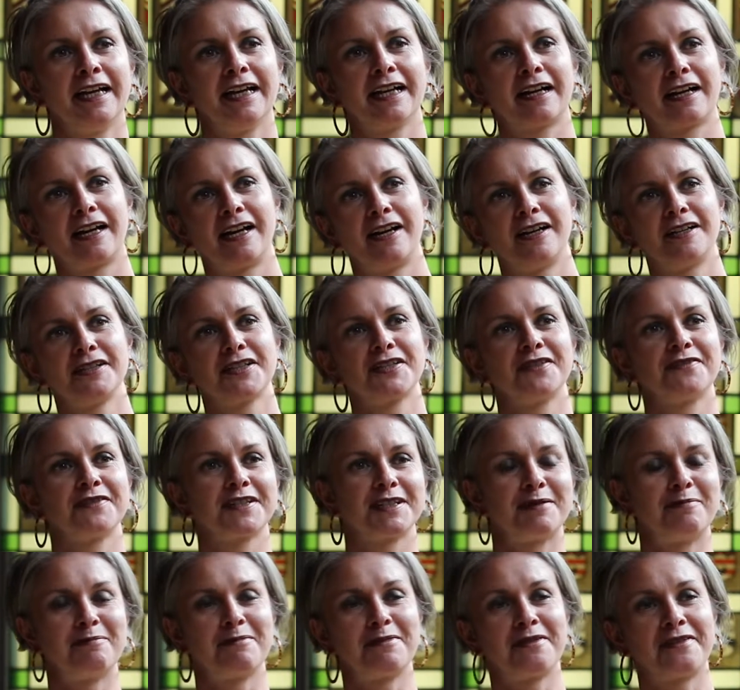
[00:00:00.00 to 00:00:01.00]
glass of
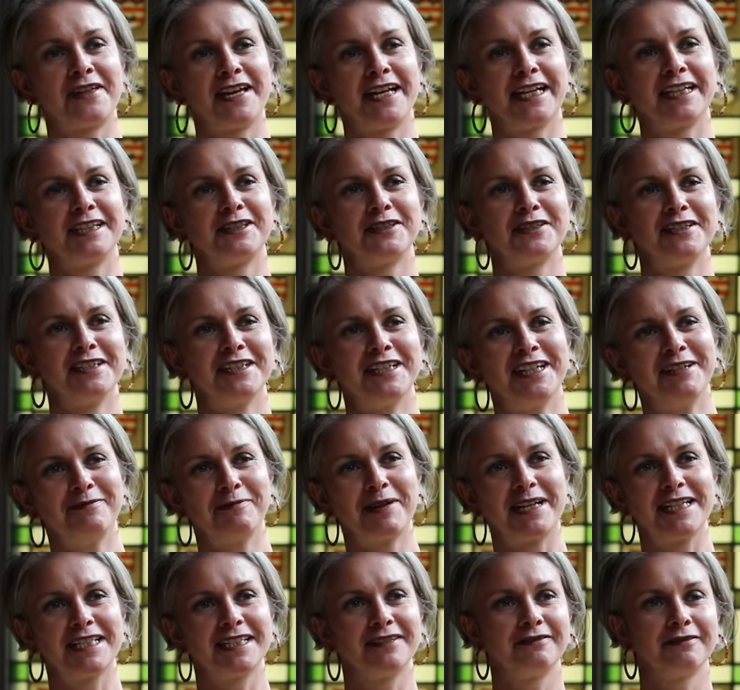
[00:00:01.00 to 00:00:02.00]
something and
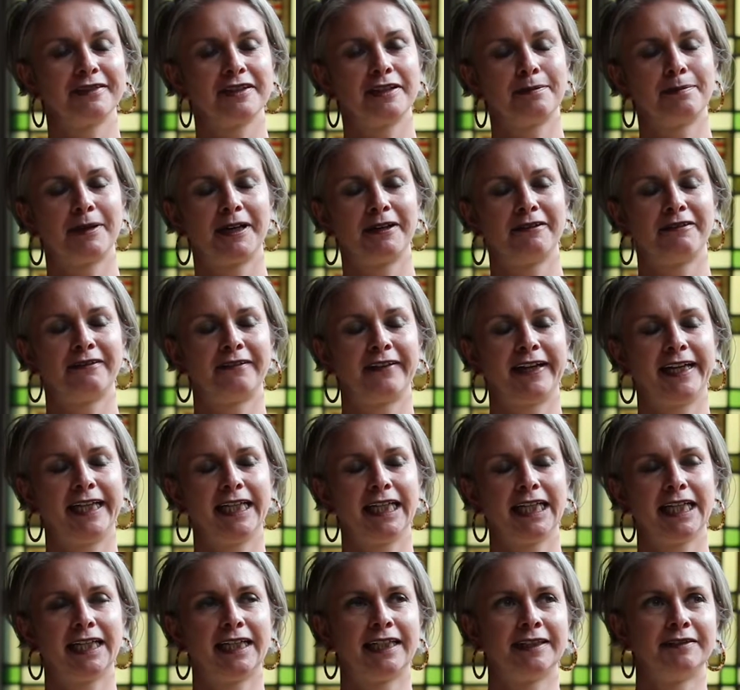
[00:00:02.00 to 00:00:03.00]
waiting for the buffet,
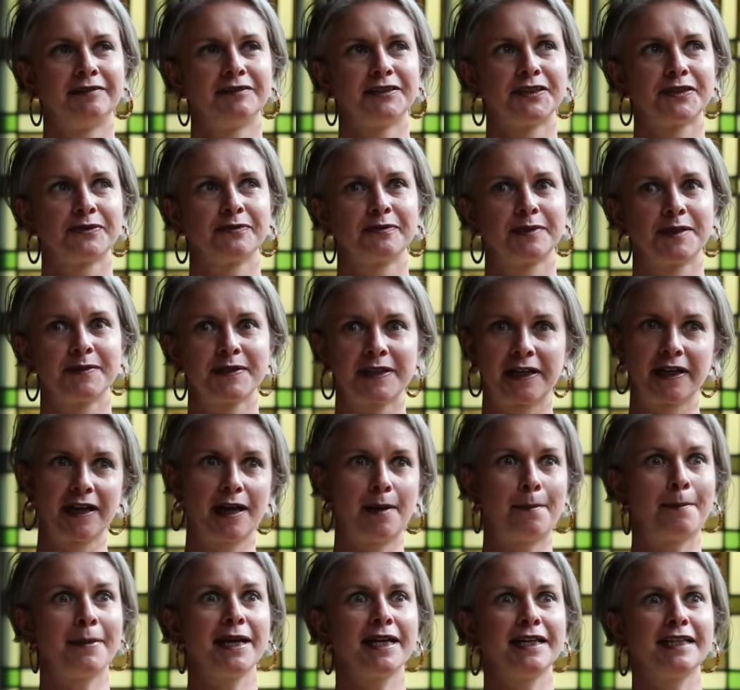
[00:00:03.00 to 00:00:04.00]
and we were like
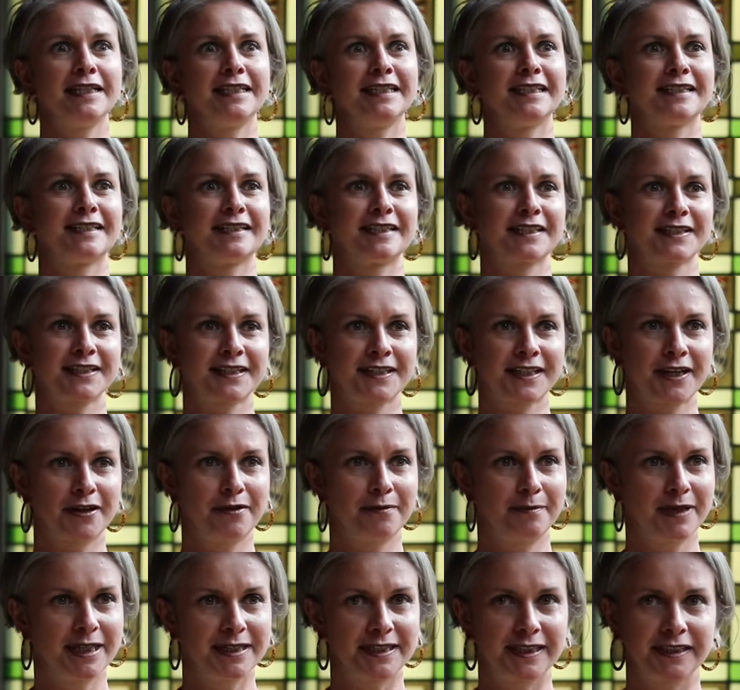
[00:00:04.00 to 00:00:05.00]
amazed. That's so
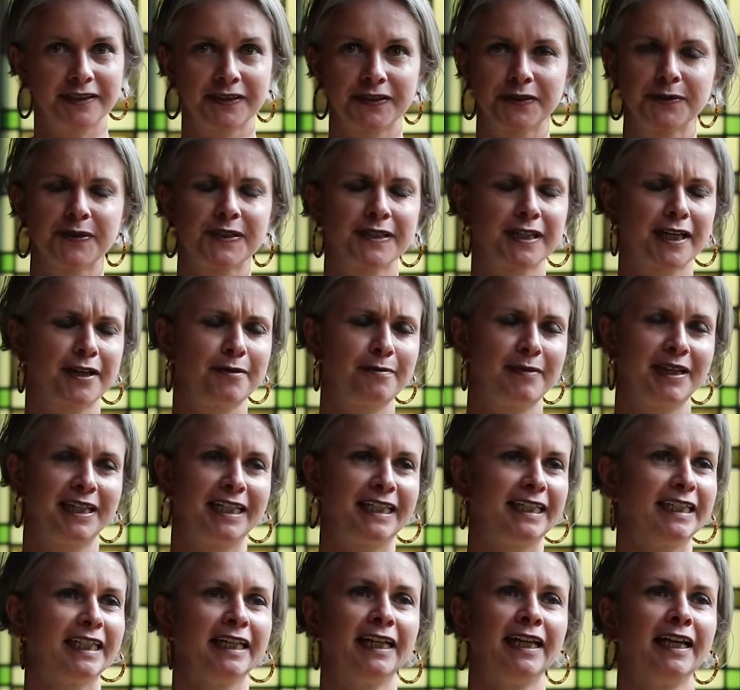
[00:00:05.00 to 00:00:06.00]
amazing. There's so many